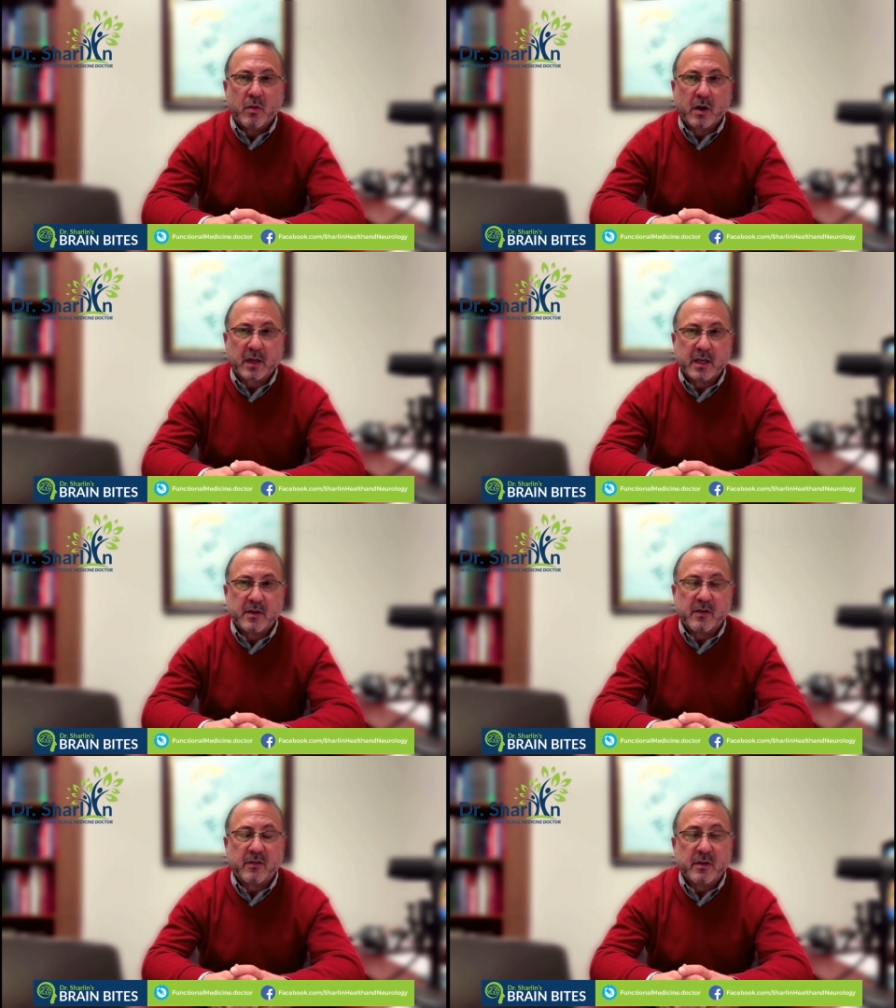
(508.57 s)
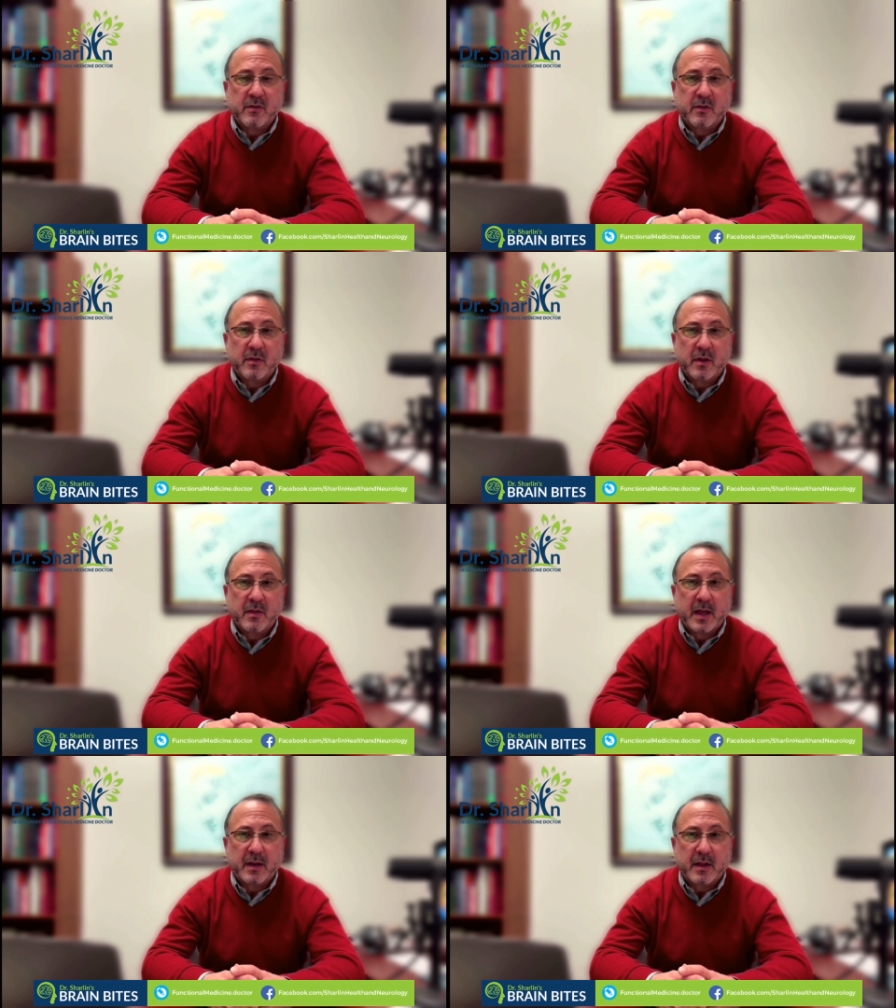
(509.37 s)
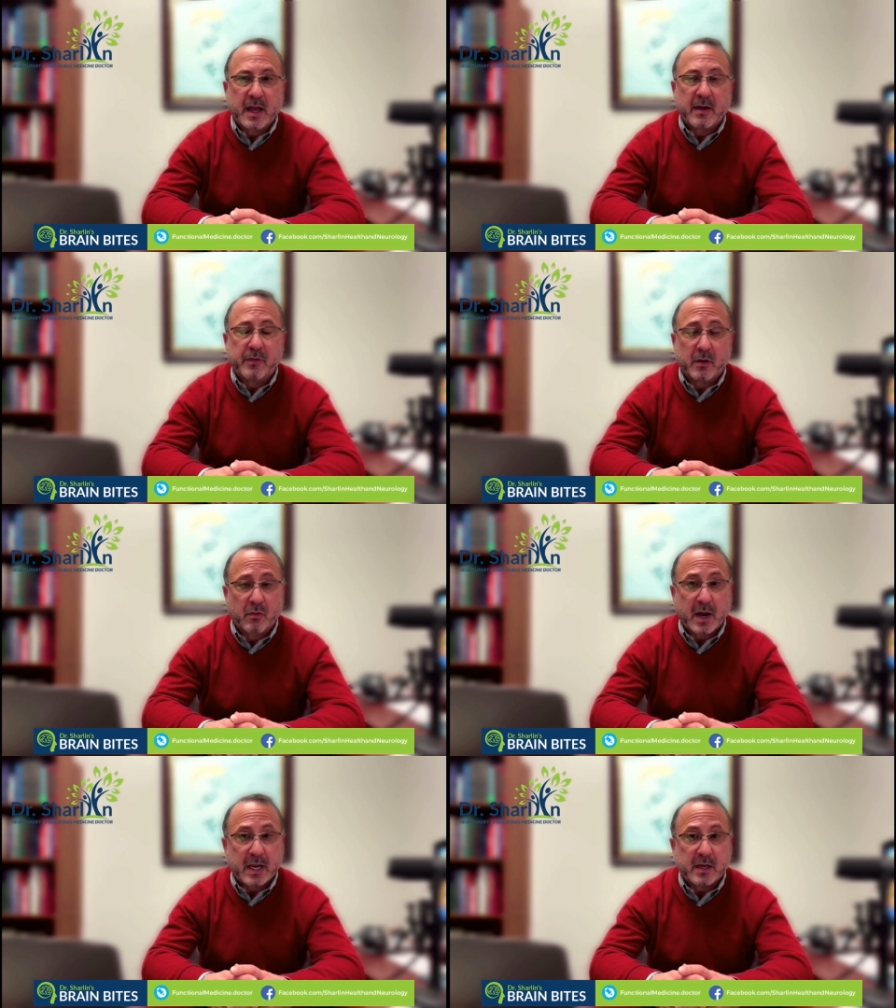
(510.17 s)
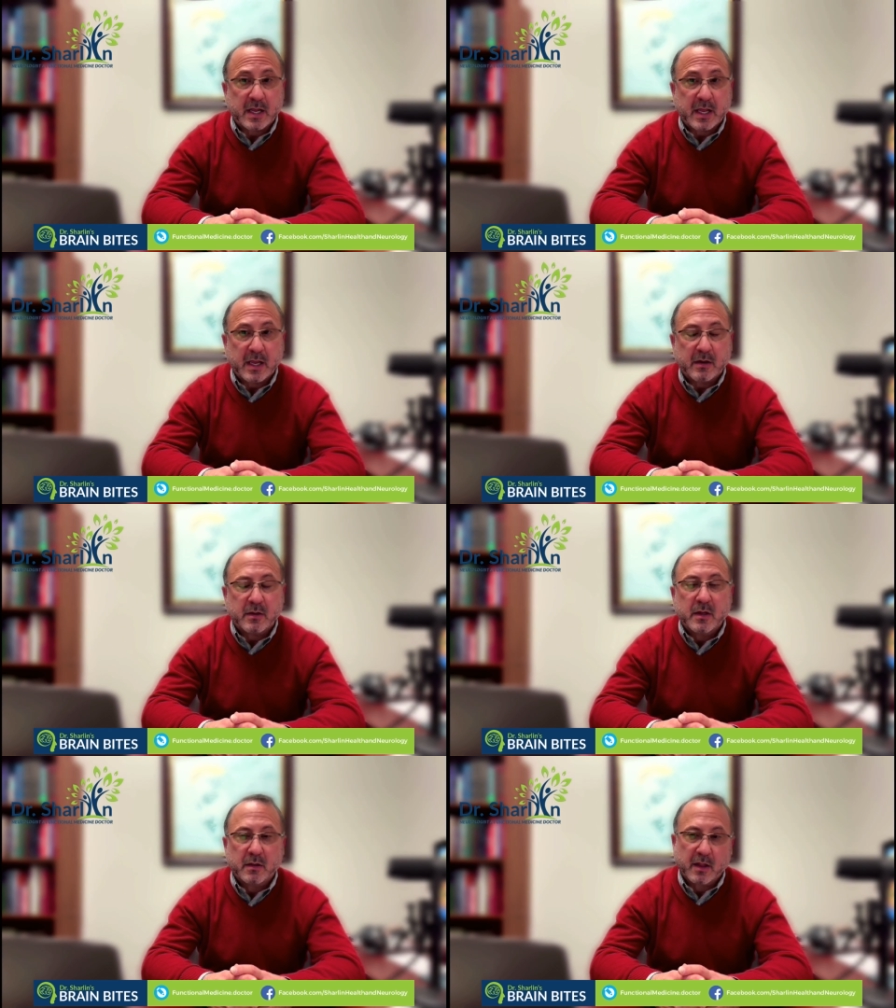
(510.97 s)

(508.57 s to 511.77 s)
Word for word: where conditions that have a great need,